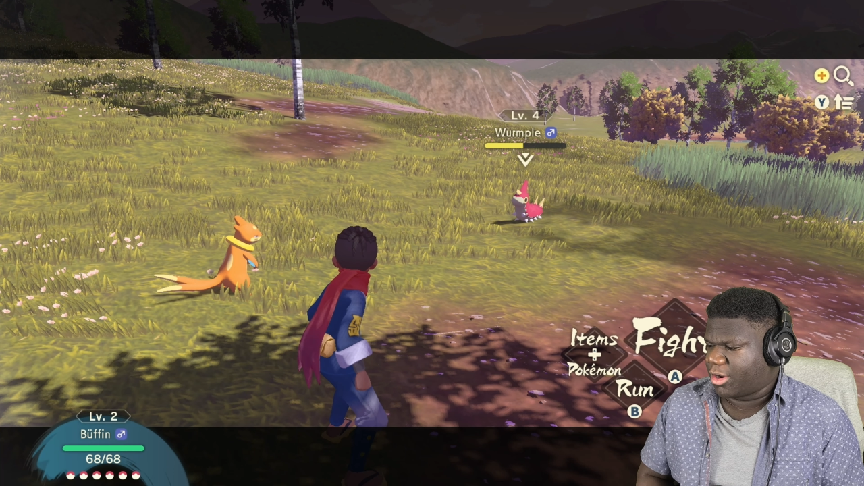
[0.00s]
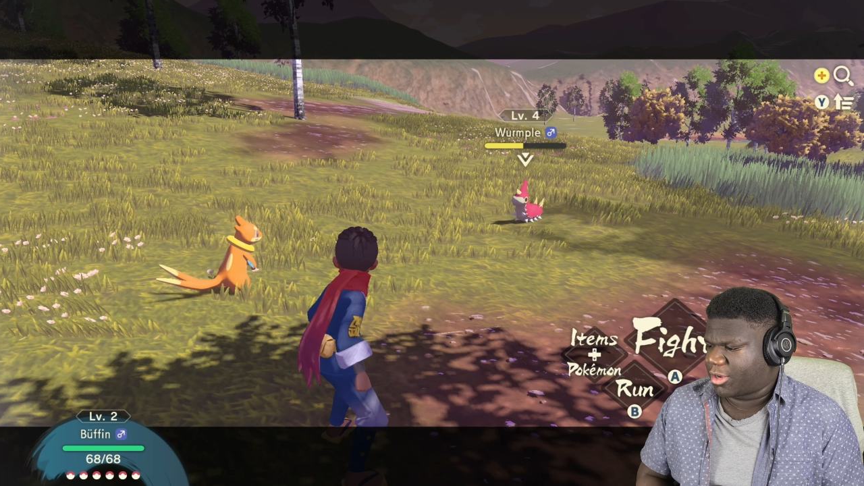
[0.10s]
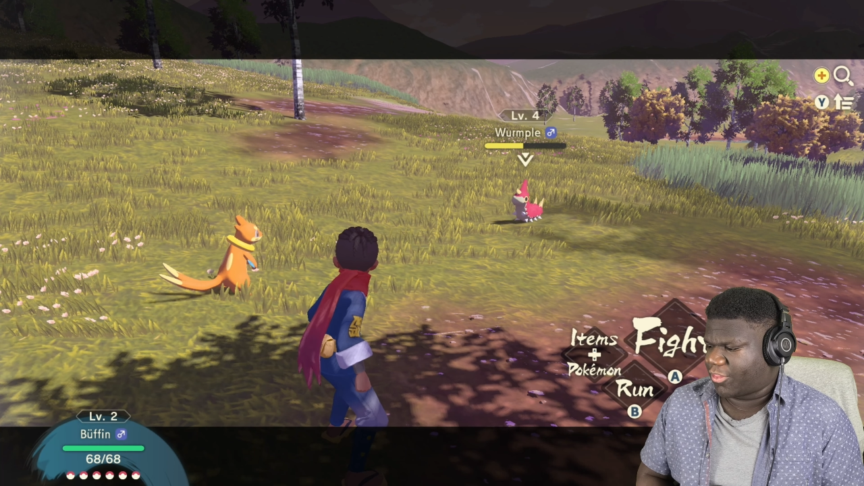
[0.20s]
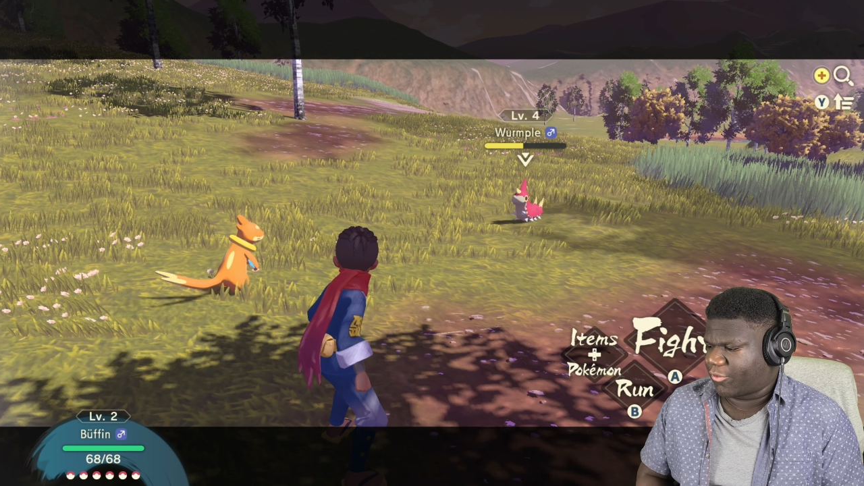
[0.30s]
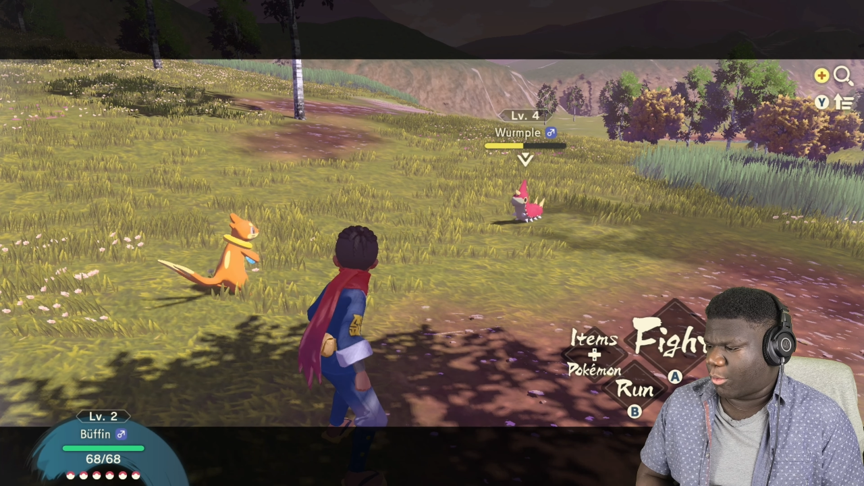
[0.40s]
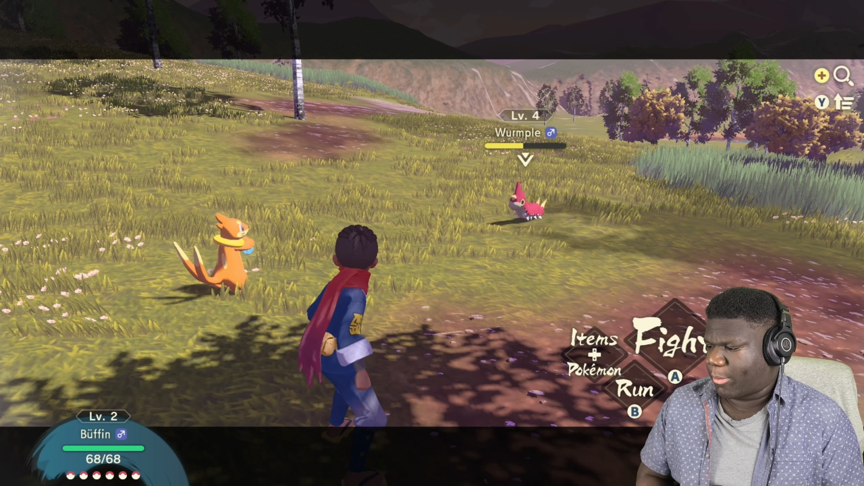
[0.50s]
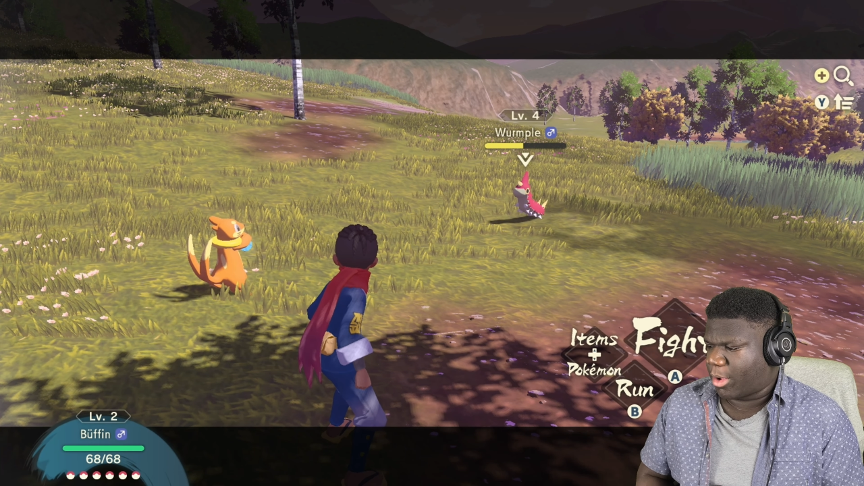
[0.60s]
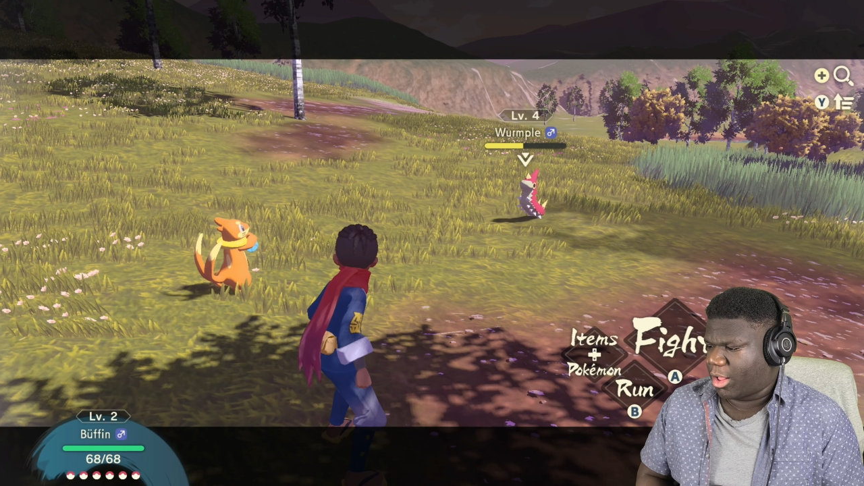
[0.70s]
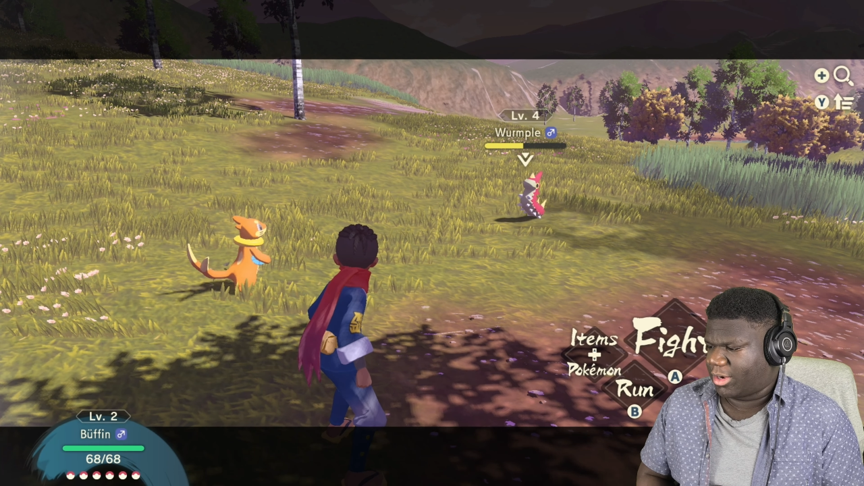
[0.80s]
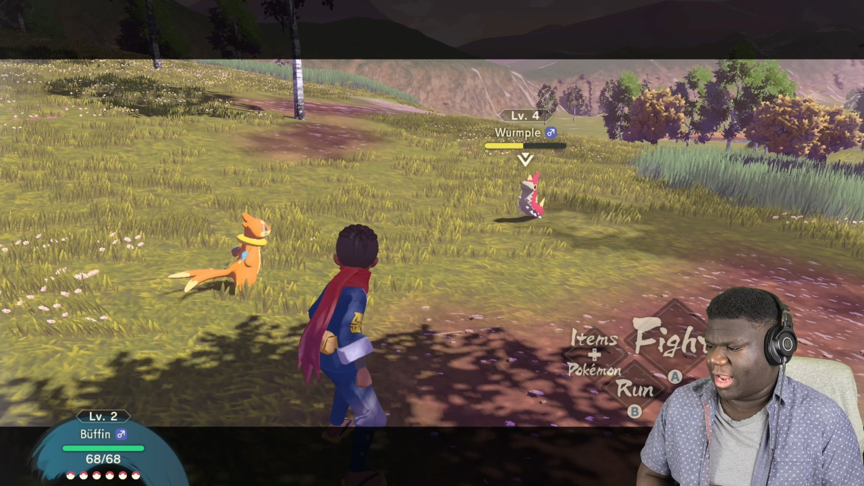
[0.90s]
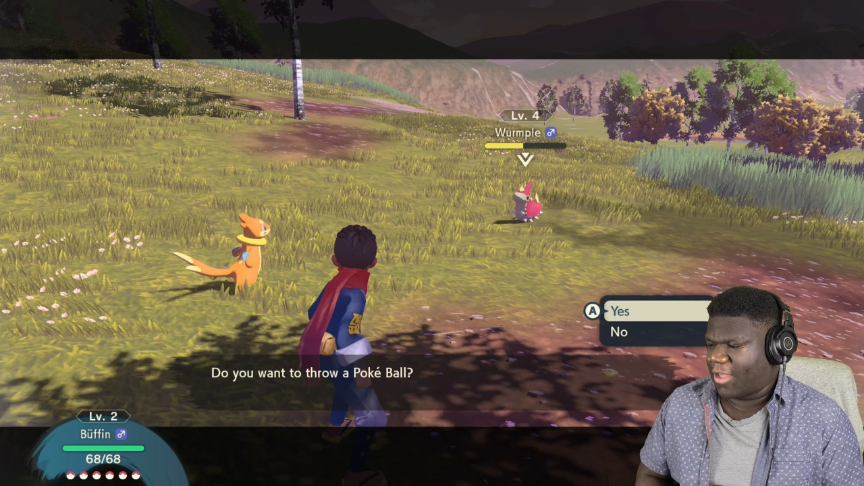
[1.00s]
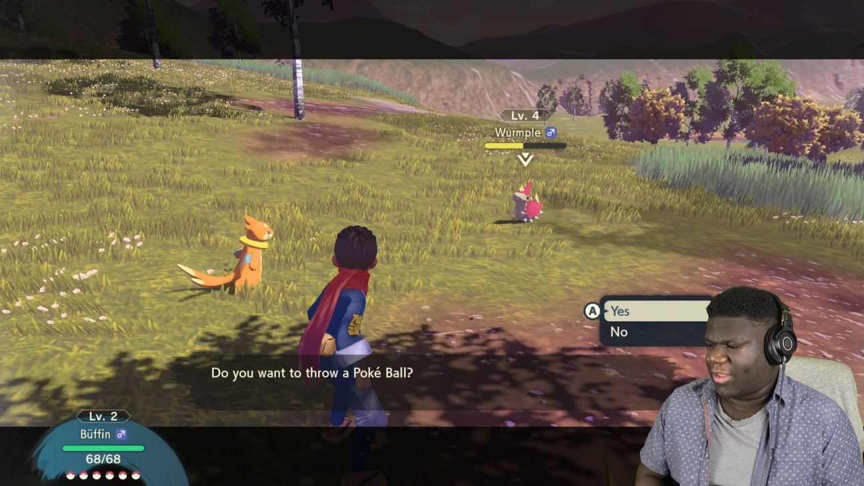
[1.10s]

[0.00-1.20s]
good to throw a ball. I